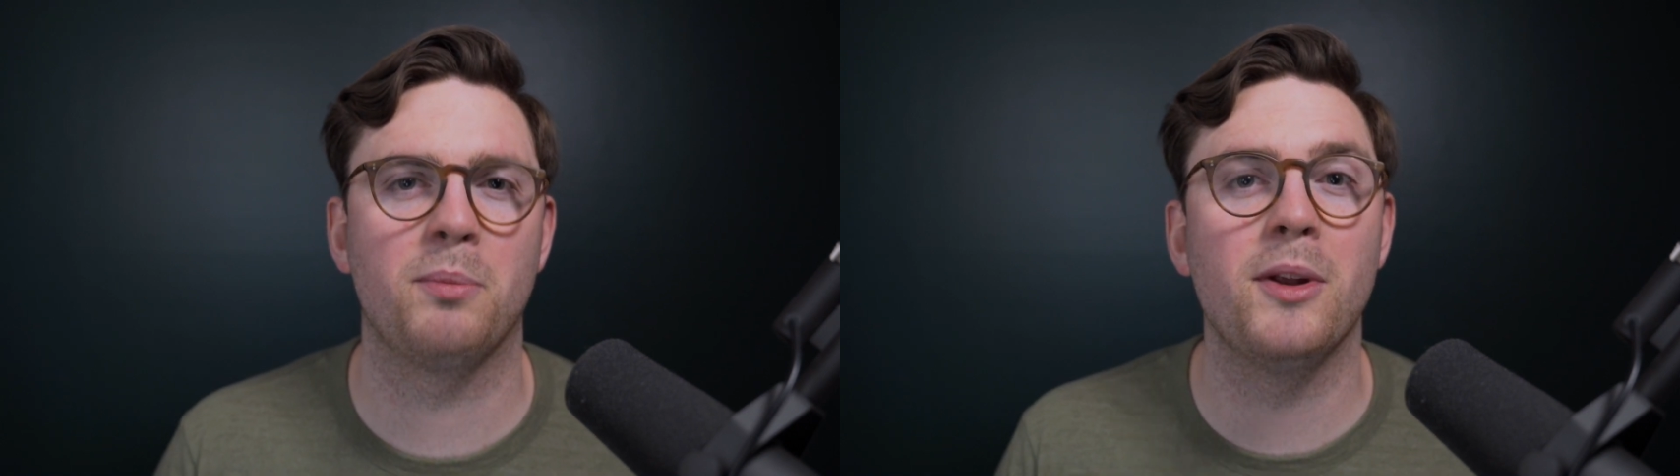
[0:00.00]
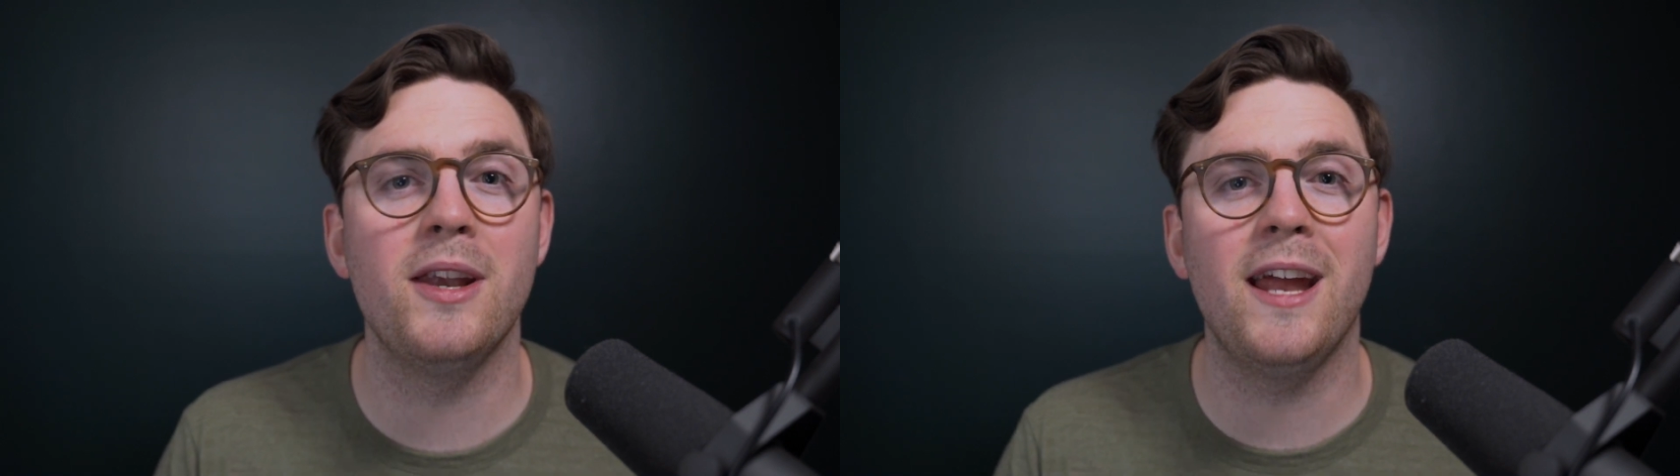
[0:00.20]

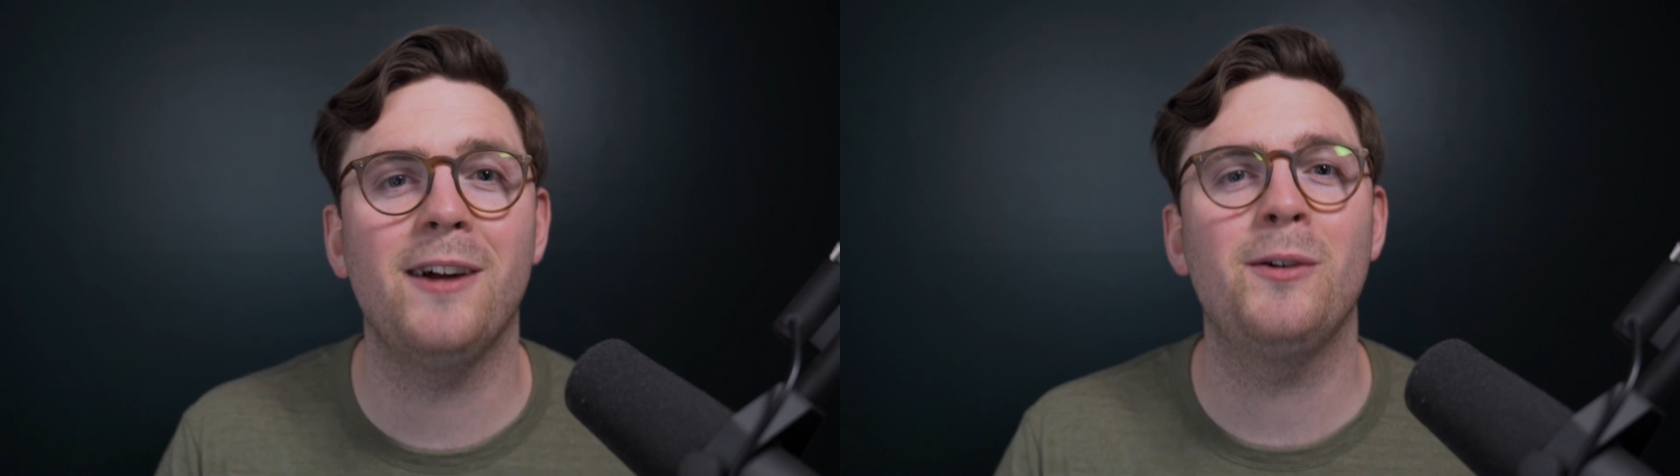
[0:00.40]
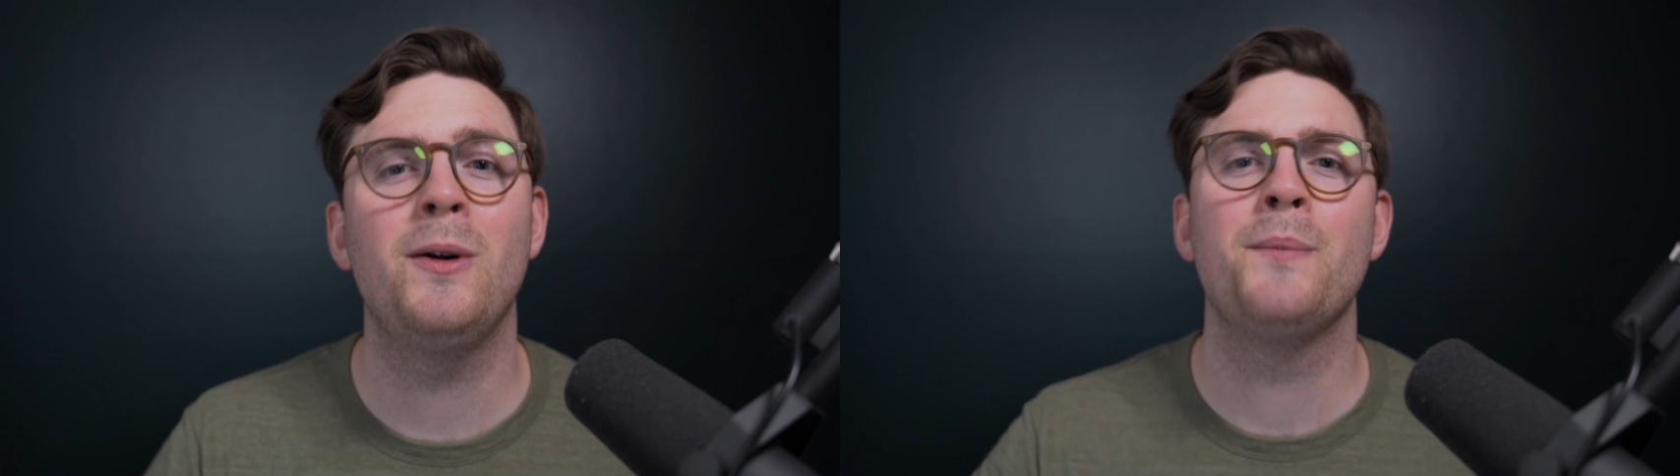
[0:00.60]
But
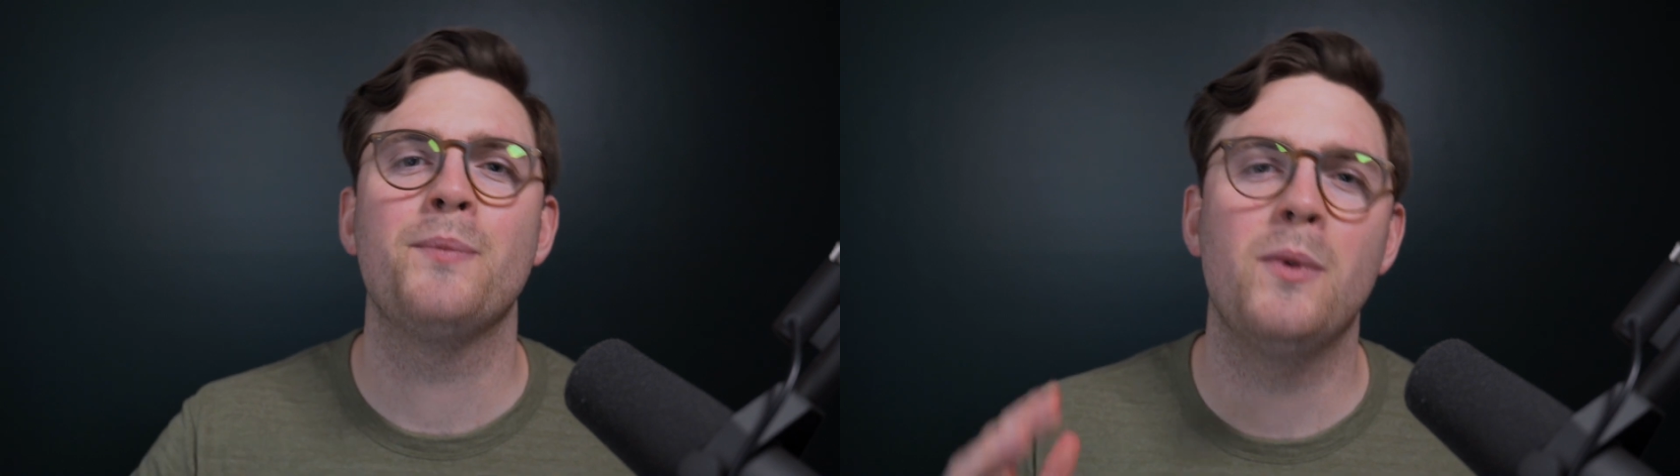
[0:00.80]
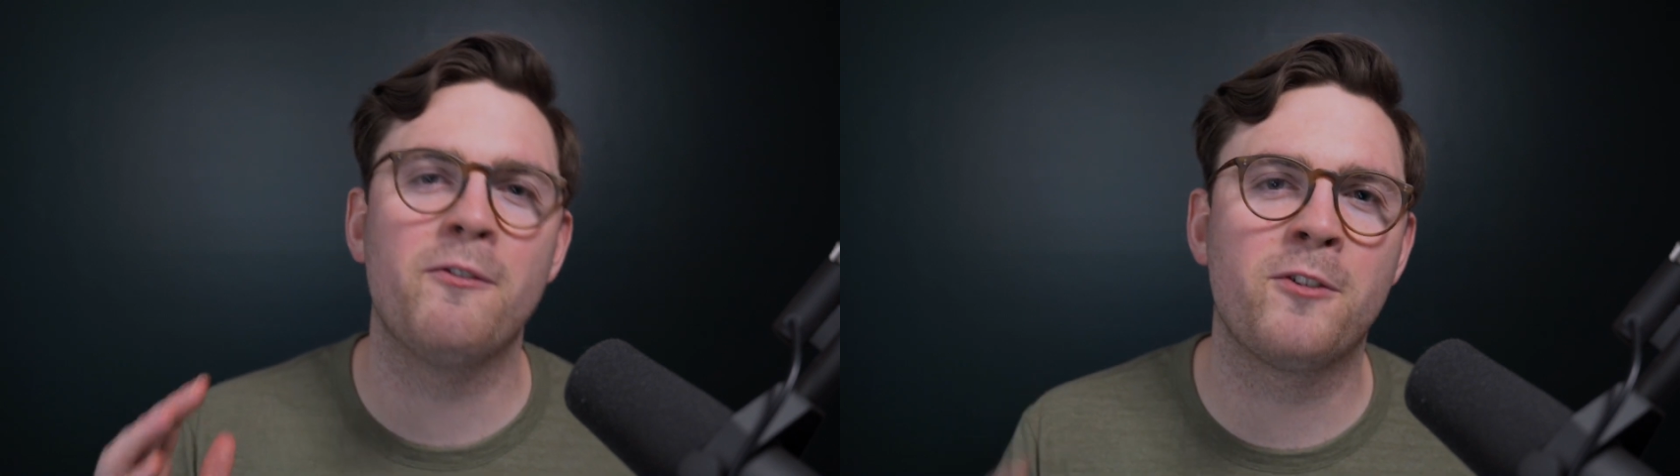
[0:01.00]
now,
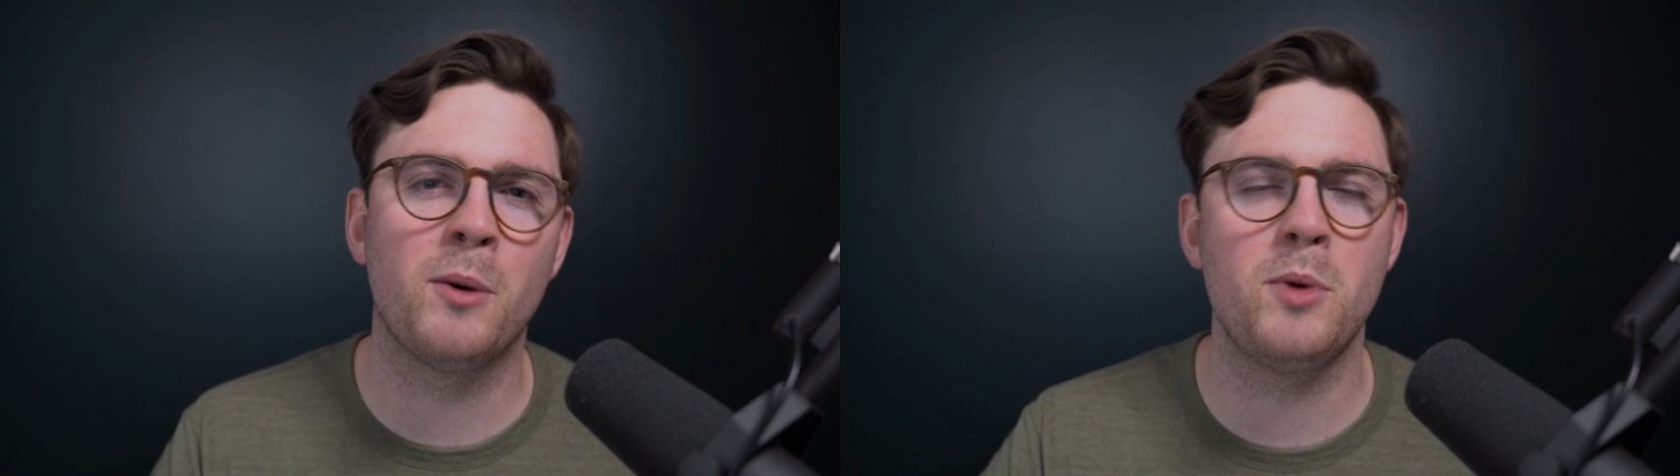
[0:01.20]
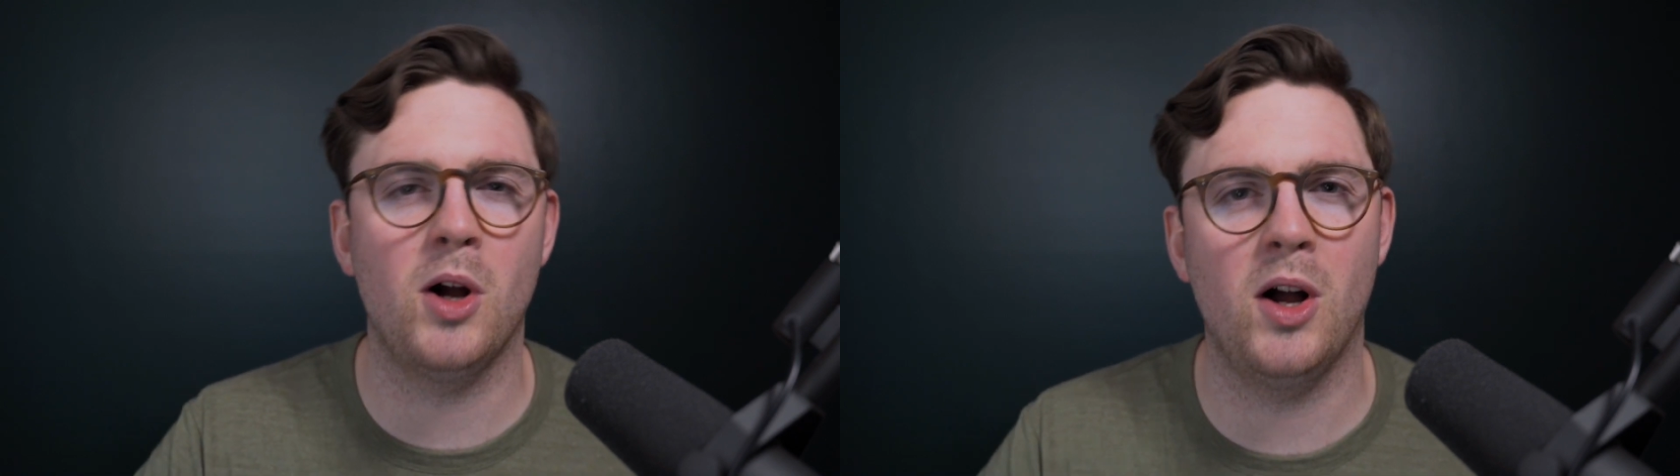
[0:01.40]

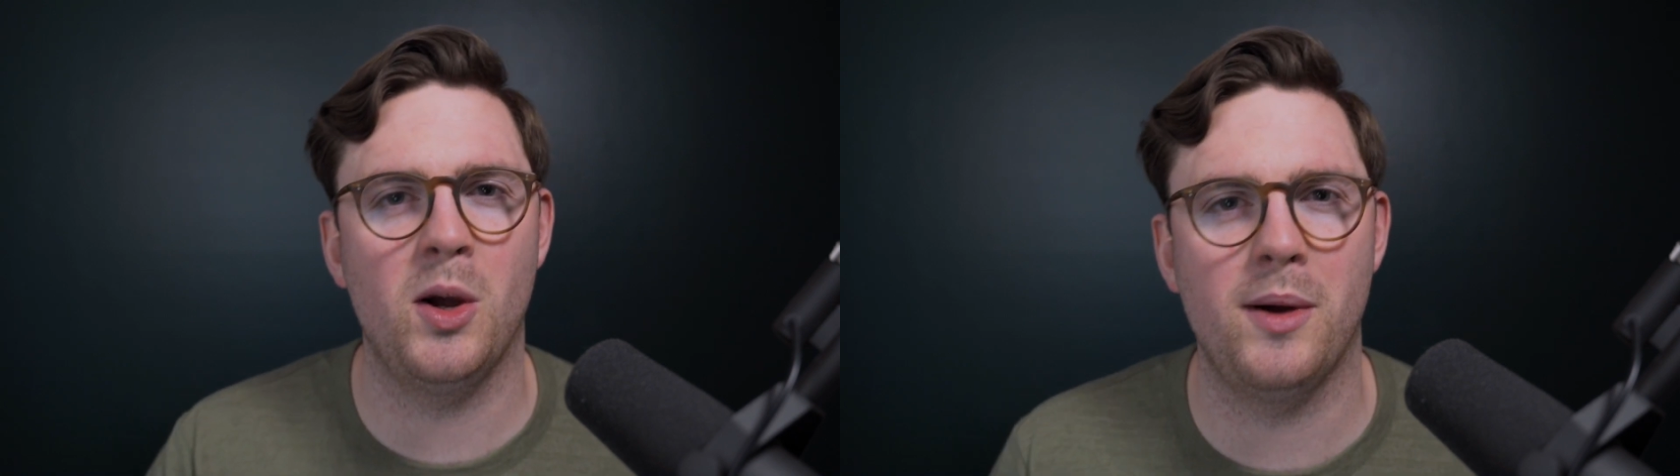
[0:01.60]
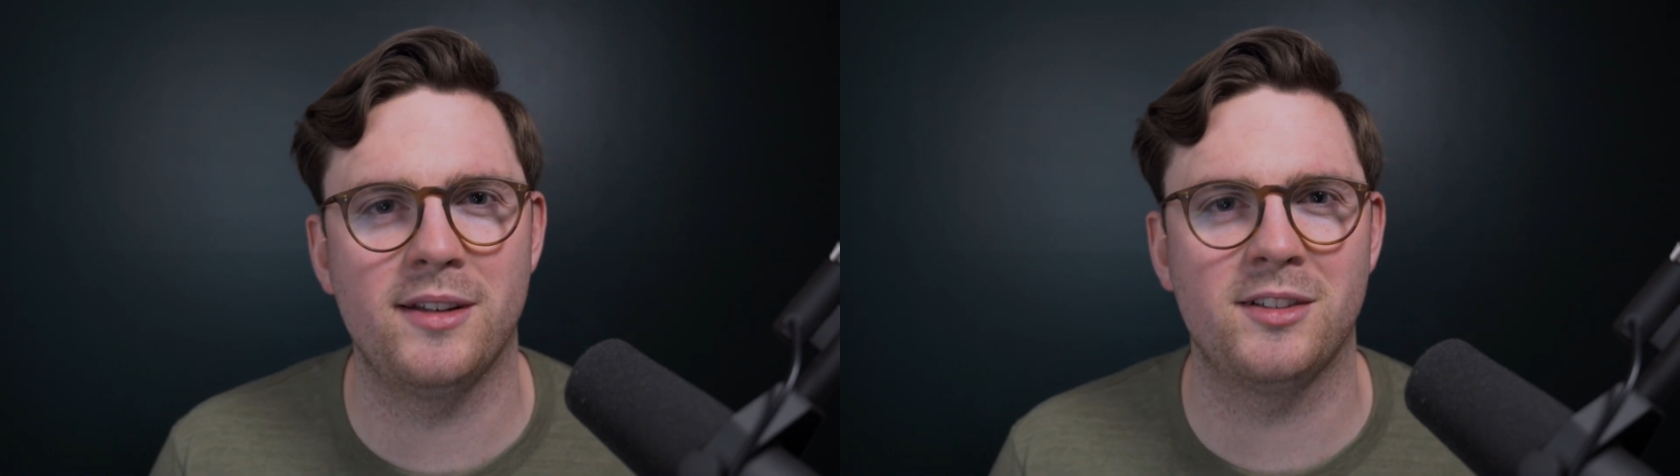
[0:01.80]
from your
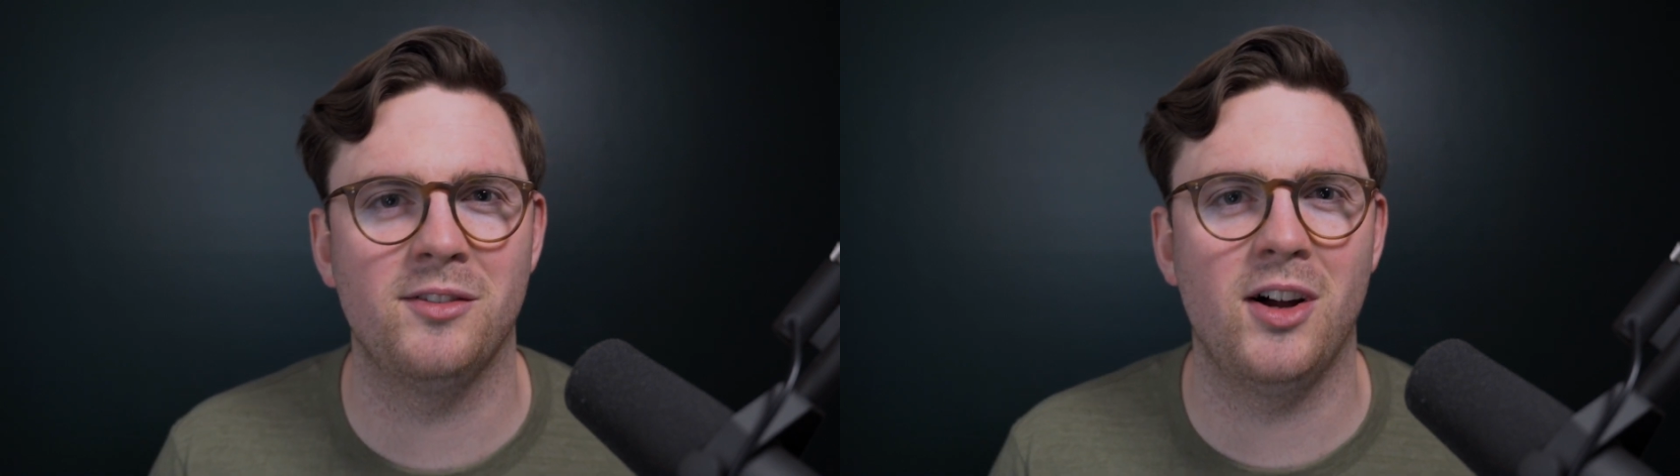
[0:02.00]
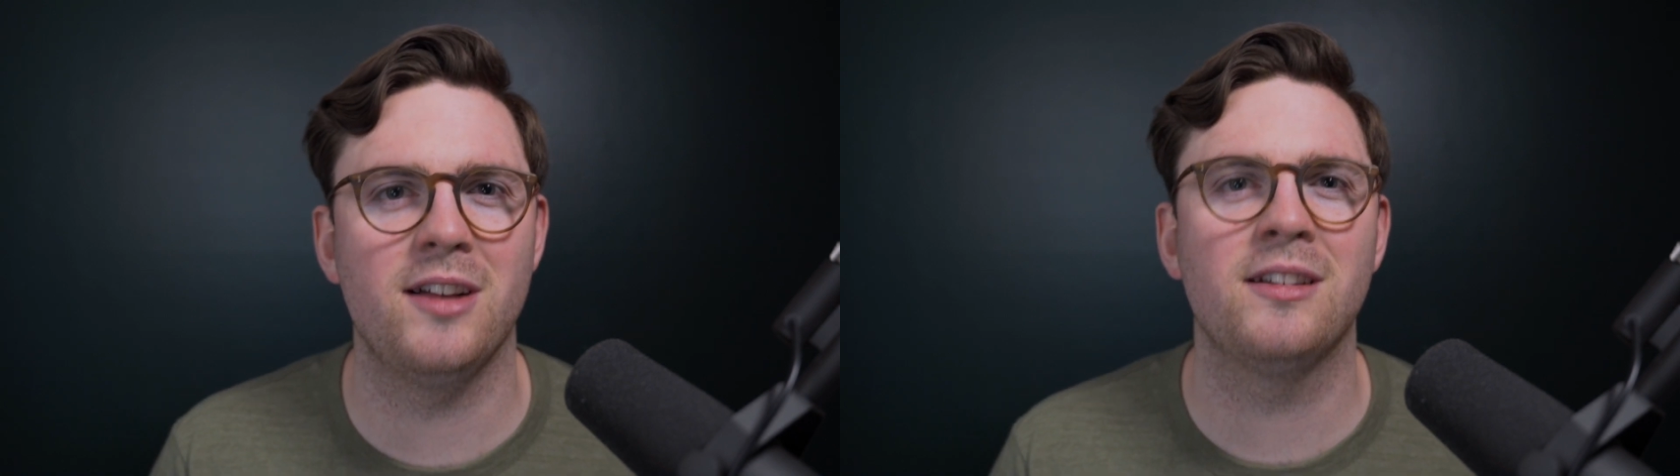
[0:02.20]
iOS
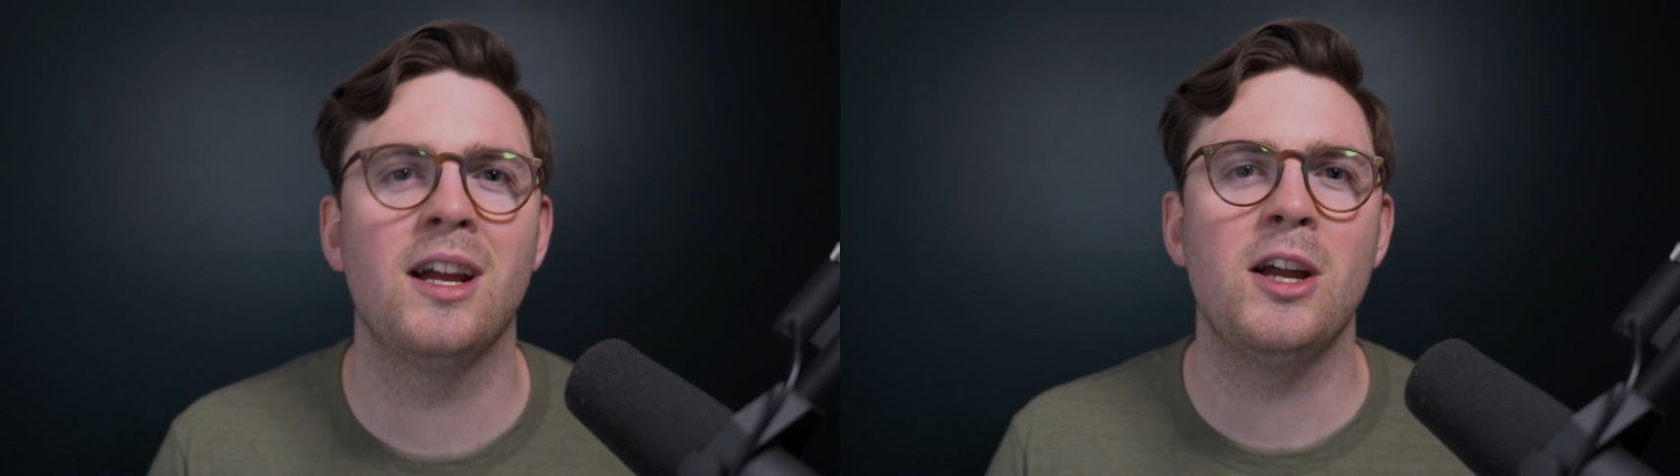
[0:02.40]
device,